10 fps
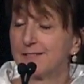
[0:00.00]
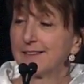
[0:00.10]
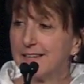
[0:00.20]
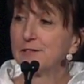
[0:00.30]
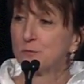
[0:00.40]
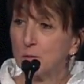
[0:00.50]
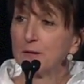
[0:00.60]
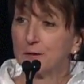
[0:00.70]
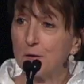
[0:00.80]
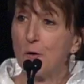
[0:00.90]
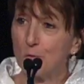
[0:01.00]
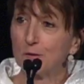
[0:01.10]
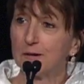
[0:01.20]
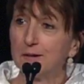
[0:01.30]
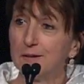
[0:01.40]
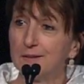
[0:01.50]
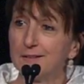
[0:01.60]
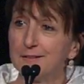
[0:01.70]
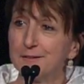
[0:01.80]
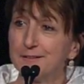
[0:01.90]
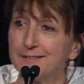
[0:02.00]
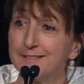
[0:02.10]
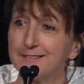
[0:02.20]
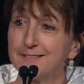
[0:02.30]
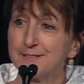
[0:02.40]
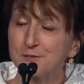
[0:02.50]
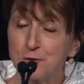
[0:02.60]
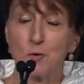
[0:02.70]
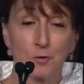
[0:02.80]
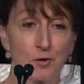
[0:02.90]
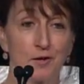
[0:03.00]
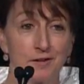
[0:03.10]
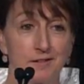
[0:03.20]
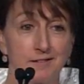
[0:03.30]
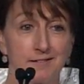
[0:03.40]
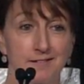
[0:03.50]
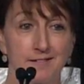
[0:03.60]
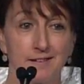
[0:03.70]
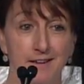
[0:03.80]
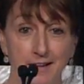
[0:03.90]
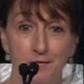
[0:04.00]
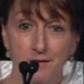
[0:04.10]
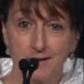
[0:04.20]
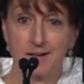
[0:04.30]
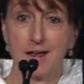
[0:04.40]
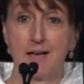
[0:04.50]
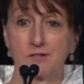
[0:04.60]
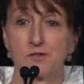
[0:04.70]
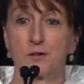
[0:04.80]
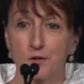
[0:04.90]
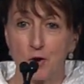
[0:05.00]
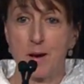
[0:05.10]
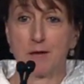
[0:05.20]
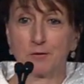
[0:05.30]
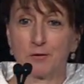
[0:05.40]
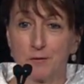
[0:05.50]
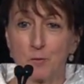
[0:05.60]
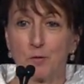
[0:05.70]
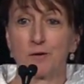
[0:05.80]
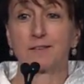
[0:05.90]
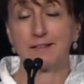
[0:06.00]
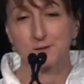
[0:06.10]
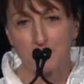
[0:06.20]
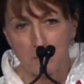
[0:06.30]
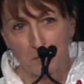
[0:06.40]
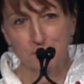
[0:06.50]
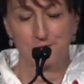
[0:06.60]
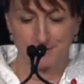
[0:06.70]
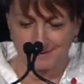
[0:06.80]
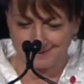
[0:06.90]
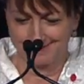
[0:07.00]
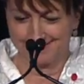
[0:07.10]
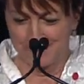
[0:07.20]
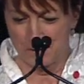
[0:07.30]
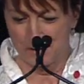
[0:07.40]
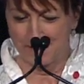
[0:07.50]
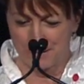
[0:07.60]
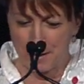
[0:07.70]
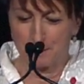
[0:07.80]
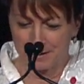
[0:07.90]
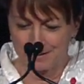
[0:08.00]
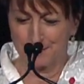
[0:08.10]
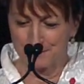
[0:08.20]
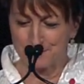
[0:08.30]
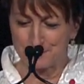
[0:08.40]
is really only so good if it can actually go out there in the world. That's my personal opinion.